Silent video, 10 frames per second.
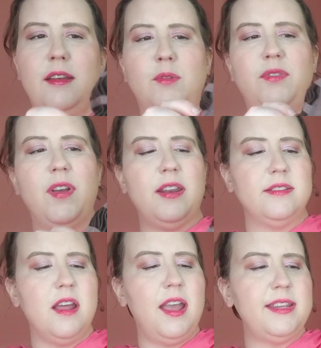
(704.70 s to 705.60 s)
We've got a
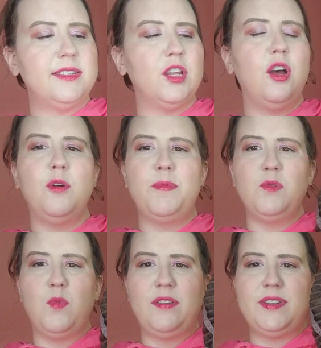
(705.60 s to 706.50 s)
nice
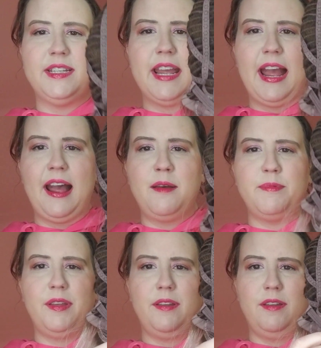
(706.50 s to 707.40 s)
open wefted cap,
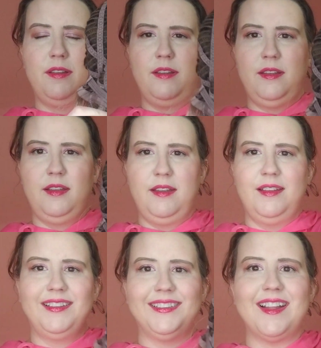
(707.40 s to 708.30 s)

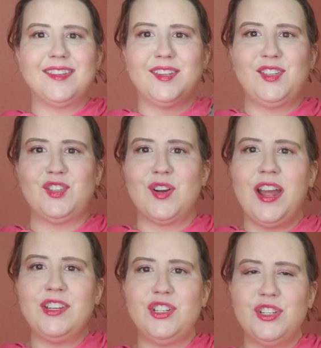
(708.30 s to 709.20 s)
lots of
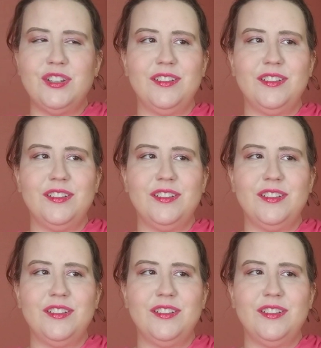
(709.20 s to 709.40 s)
stretch.